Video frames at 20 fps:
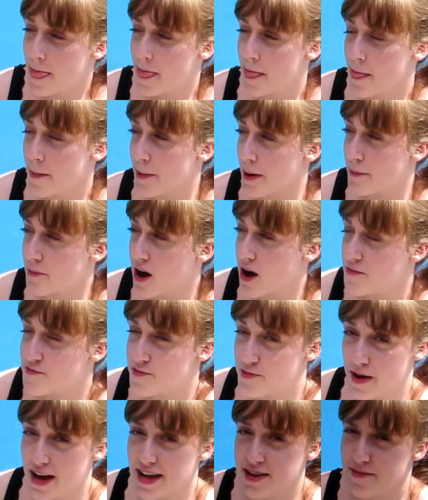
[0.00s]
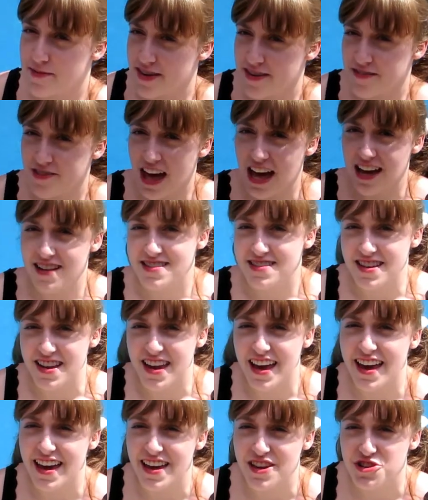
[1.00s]
My mom reminded me of that
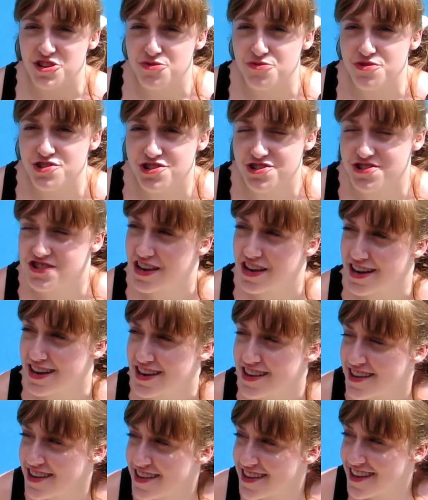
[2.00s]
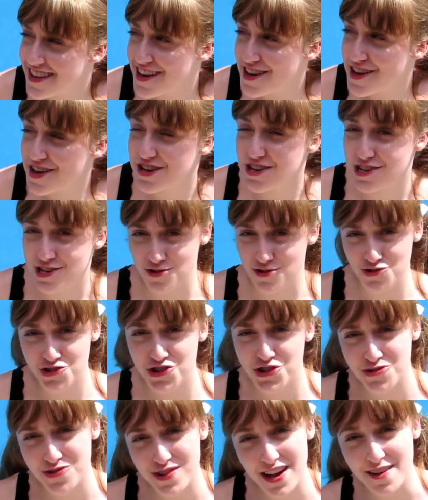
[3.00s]
today. She was just like, don't
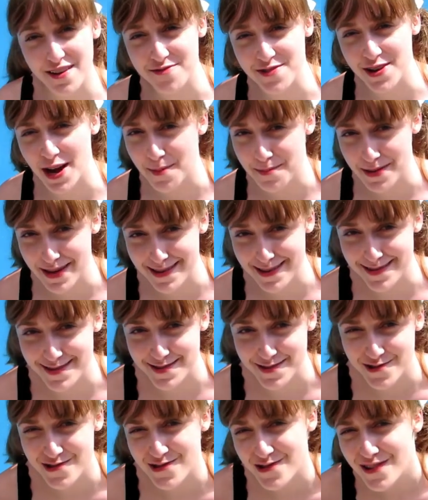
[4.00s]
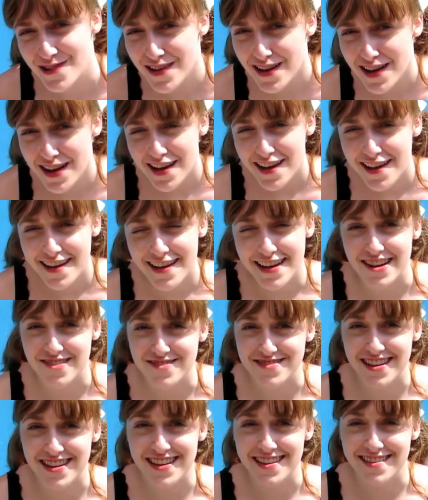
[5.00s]
you love not being in school? And I
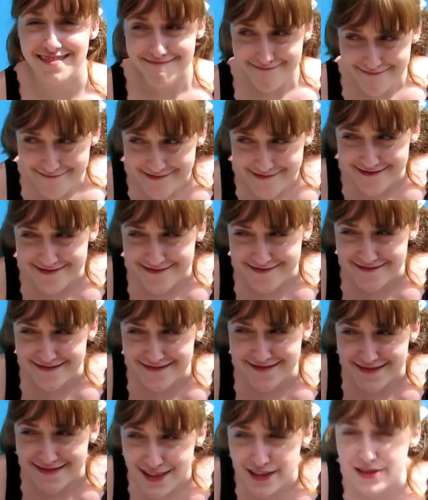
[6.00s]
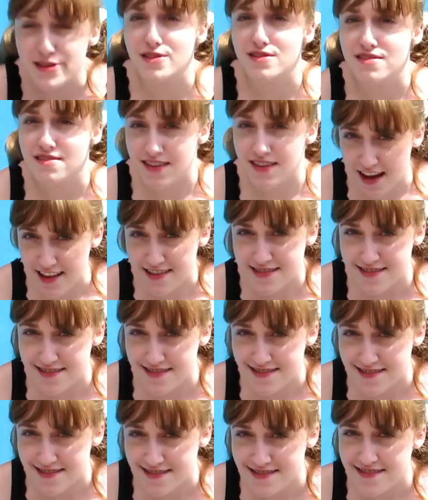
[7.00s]
was like, yes.
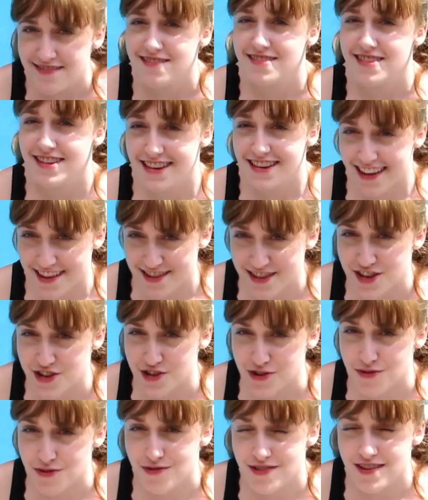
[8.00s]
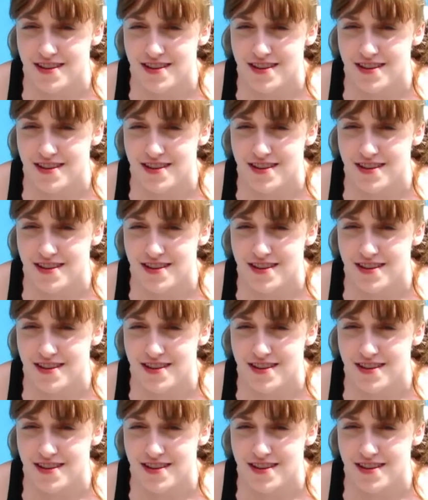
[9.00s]
Yes, I do.